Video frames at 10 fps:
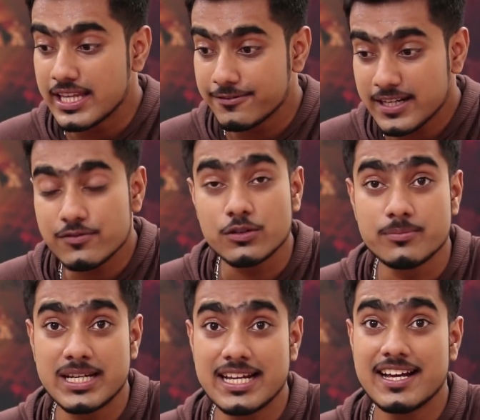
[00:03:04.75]
the effect would
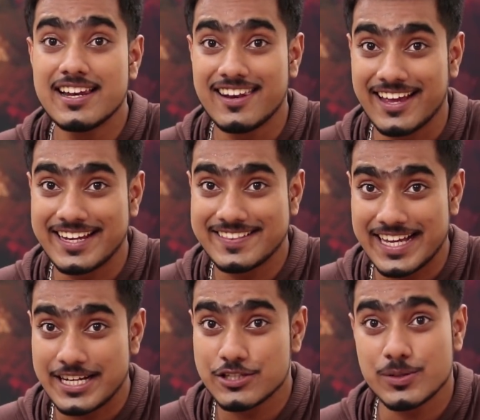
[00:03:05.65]
be like
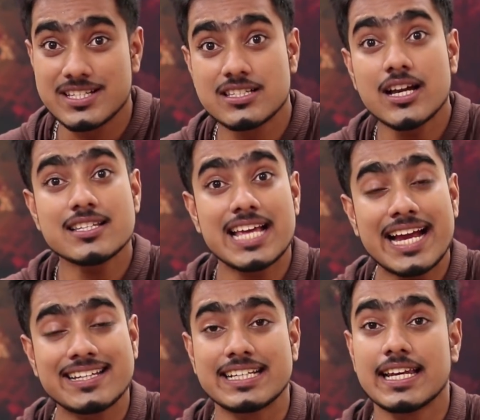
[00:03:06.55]
that. So it starts
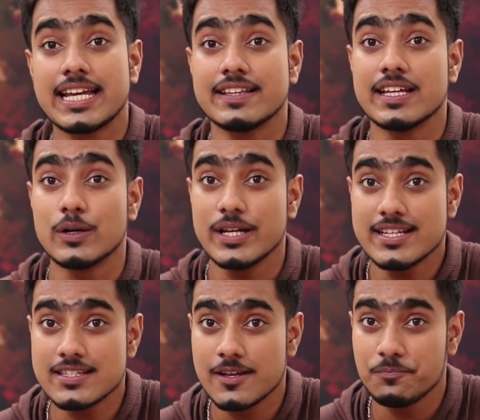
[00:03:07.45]
acting like there
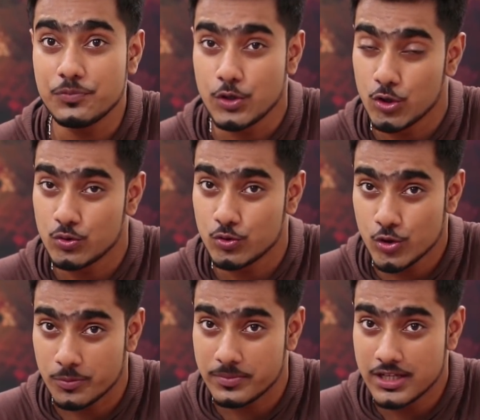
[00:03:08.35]
is no
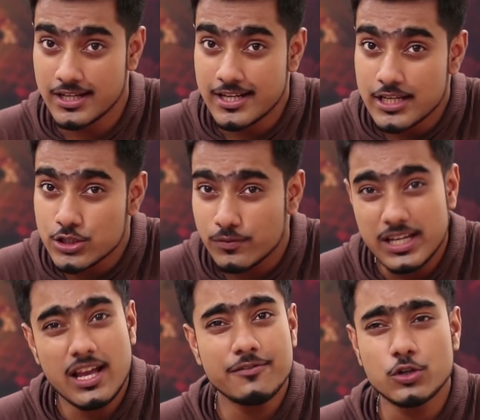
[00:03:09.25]
group. So when
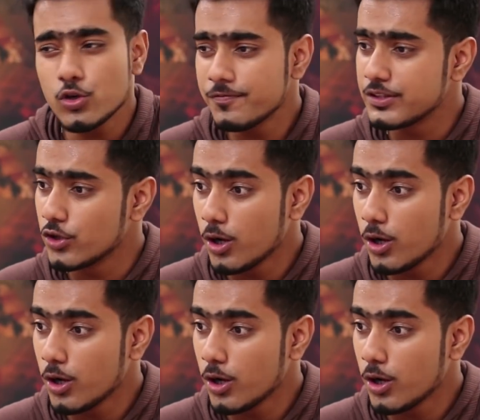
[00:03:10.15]
you have a group with